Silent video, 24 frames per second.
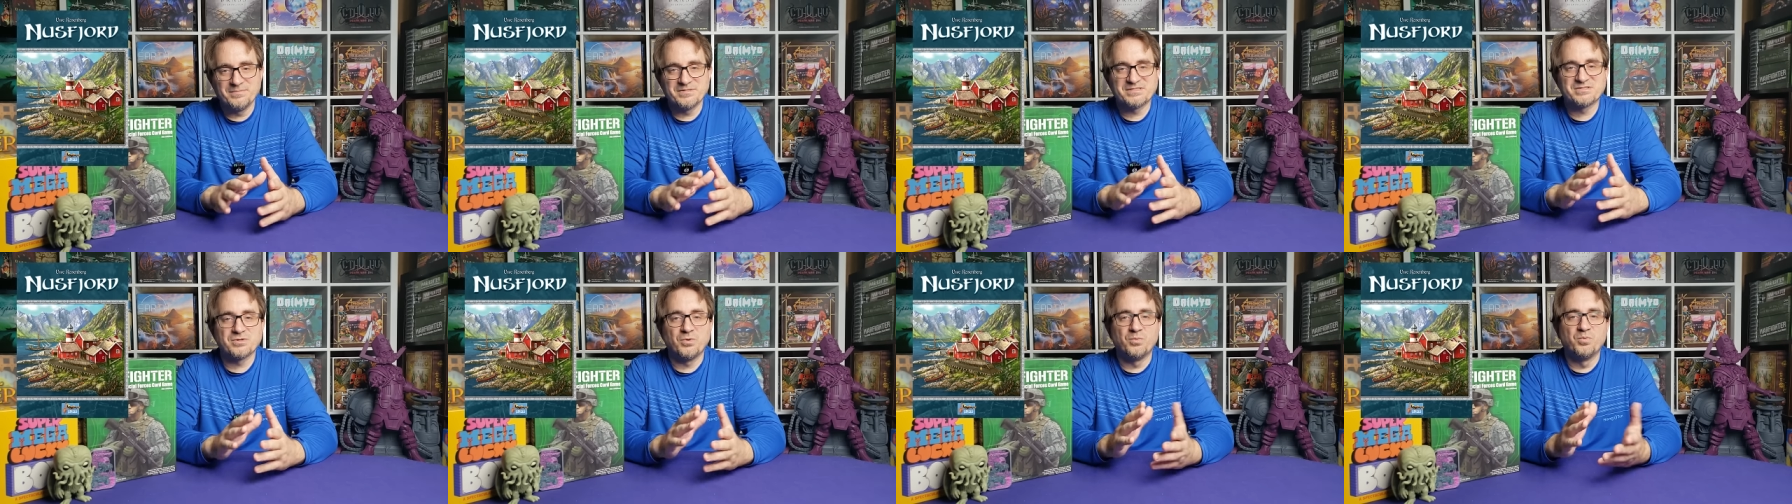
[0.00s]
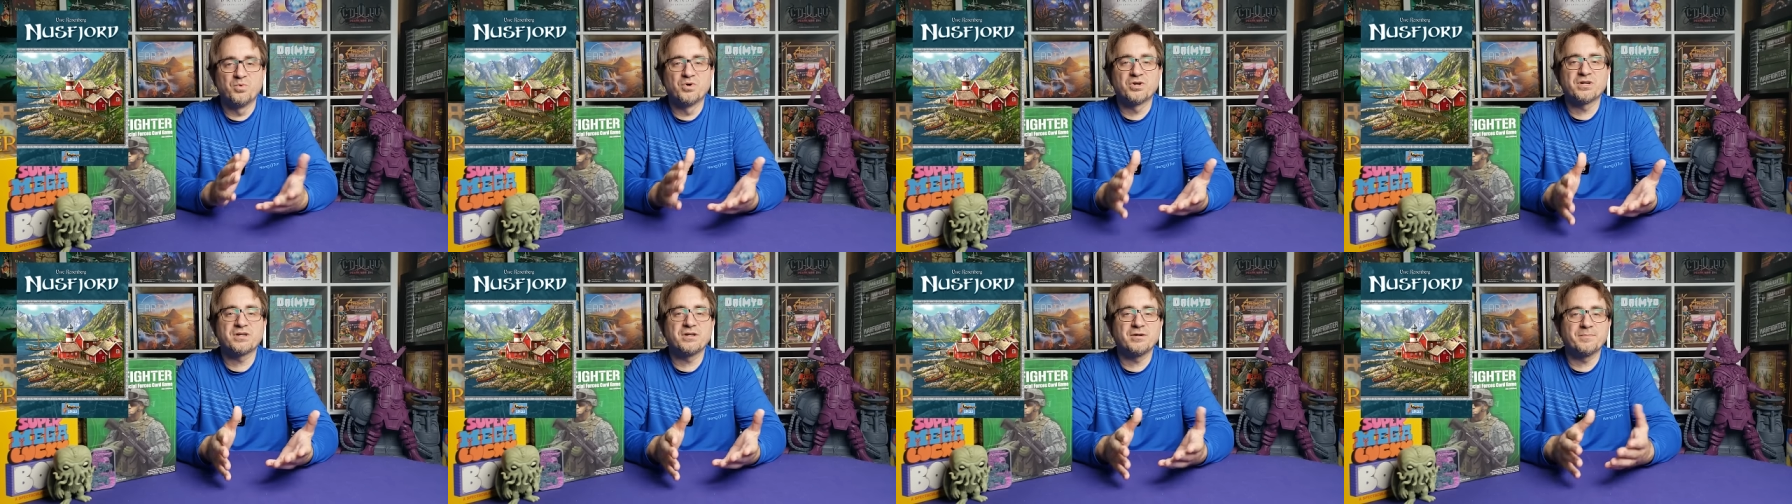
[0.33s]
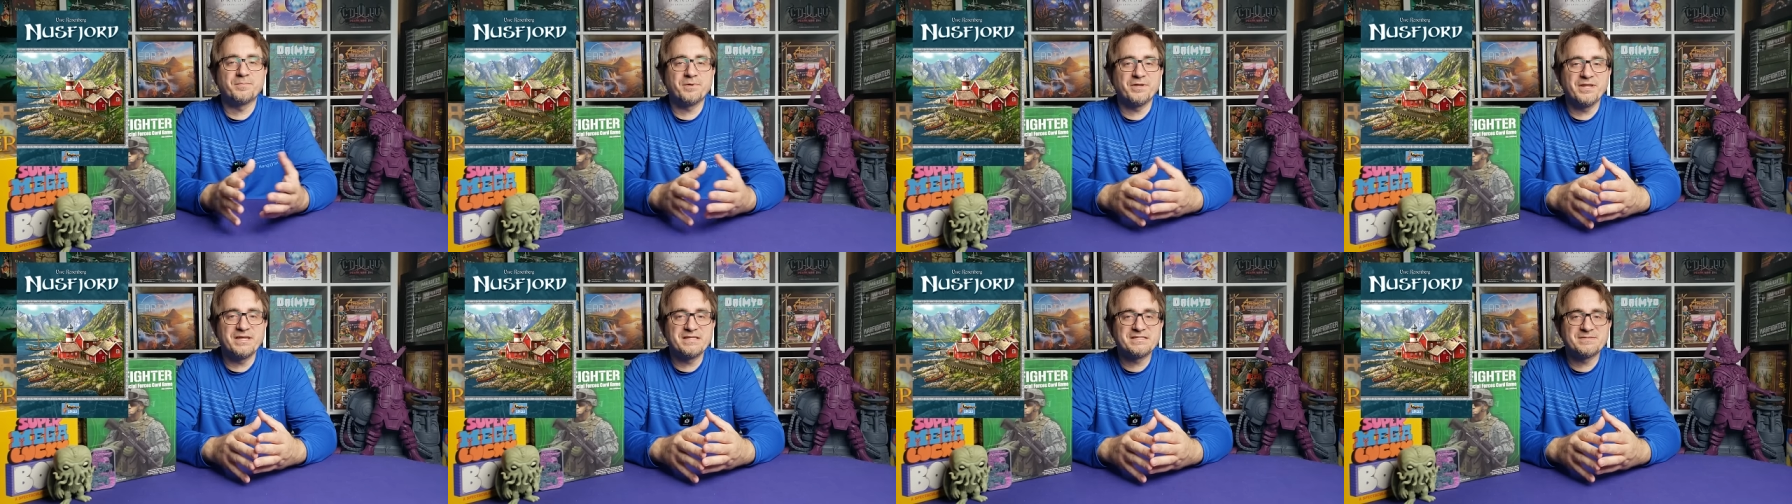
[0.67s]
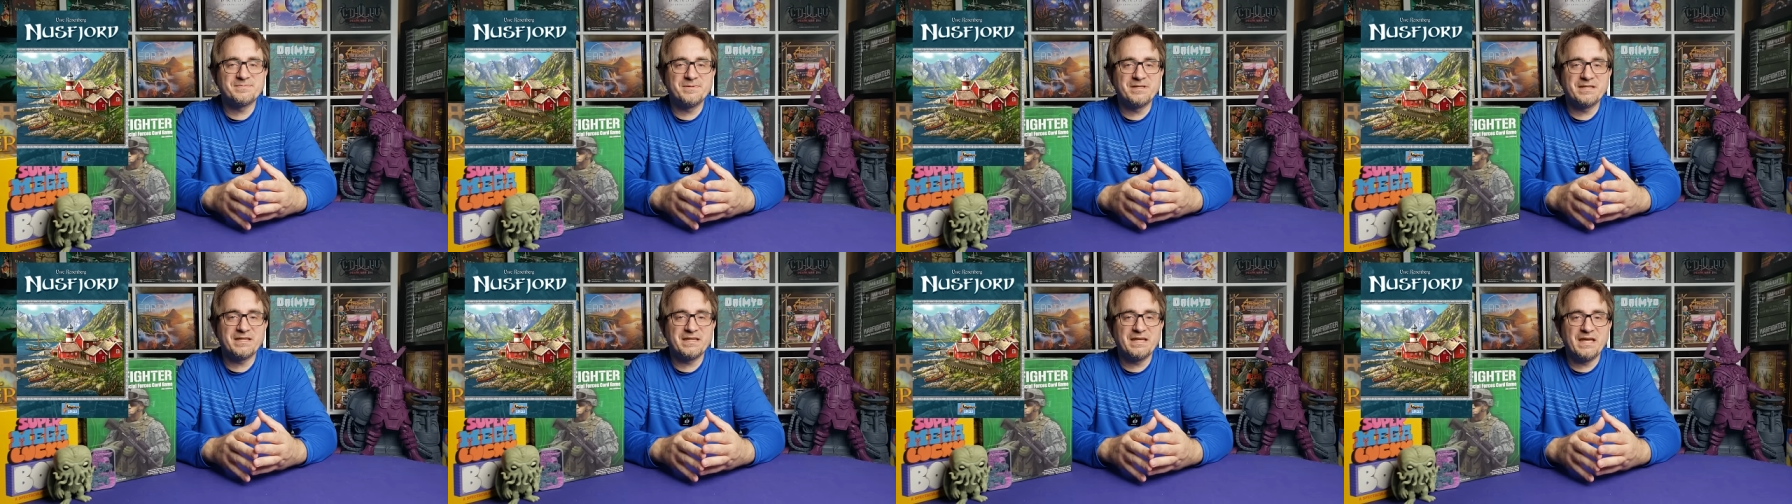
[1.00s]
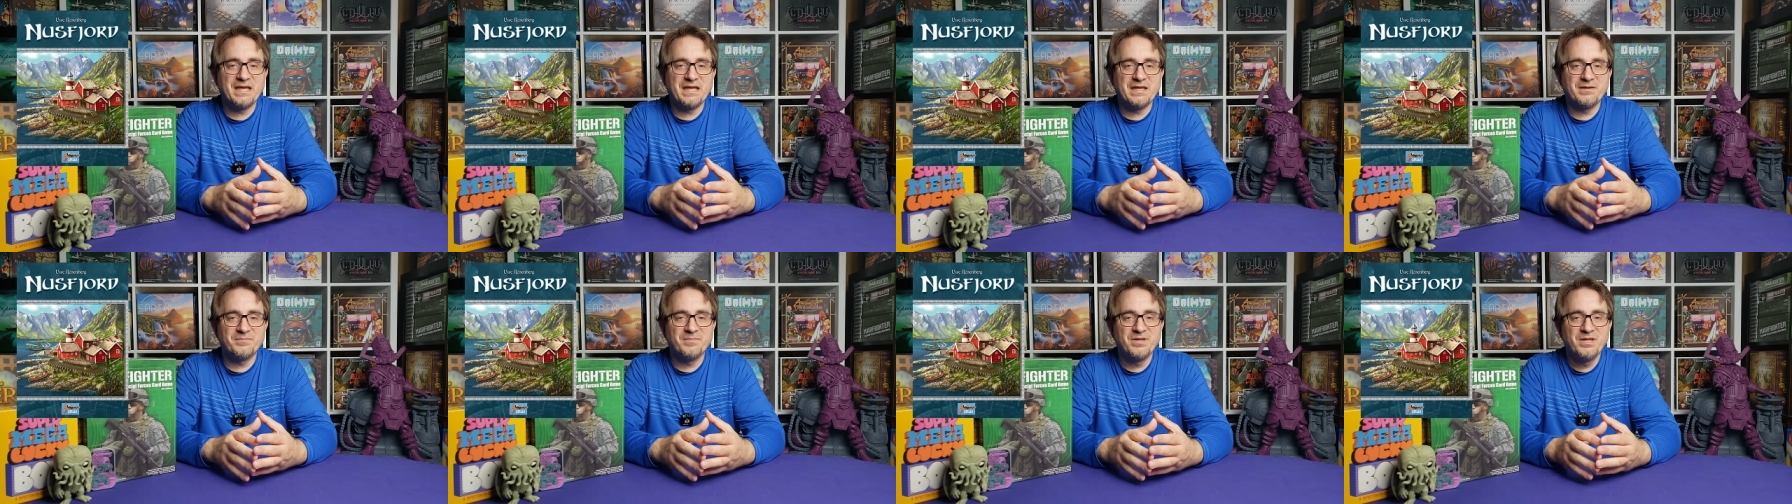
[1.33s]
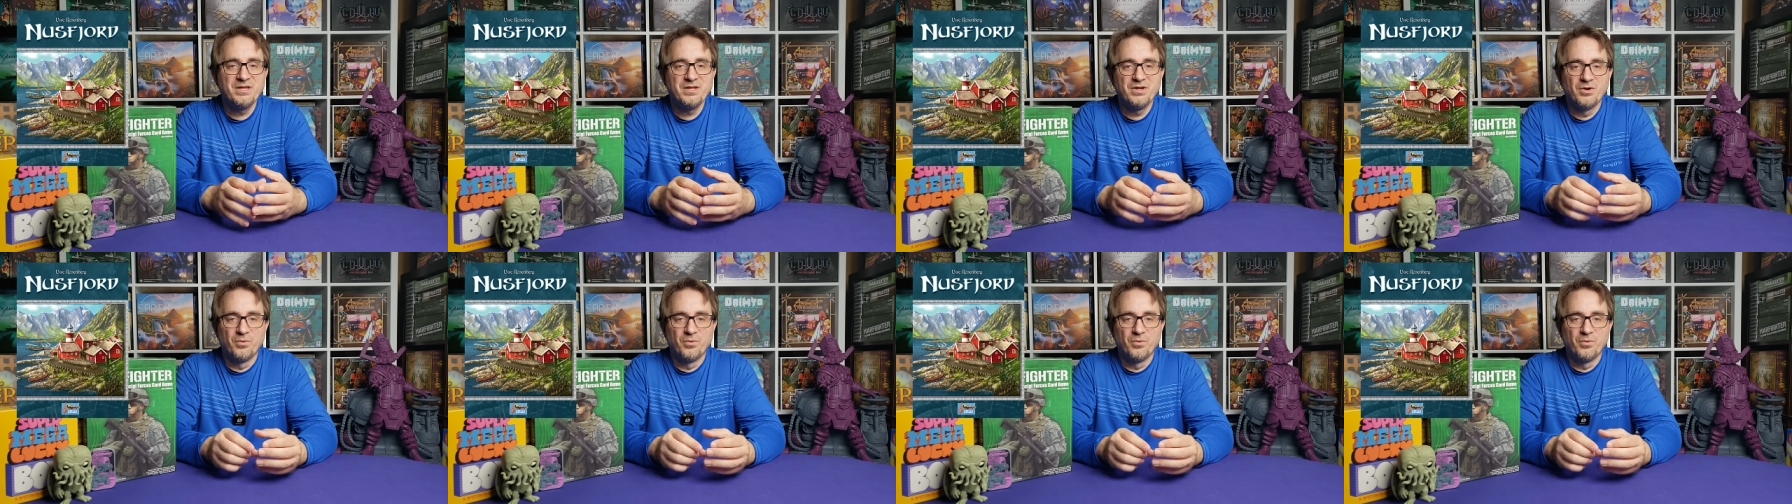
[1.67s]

It's a worker placement game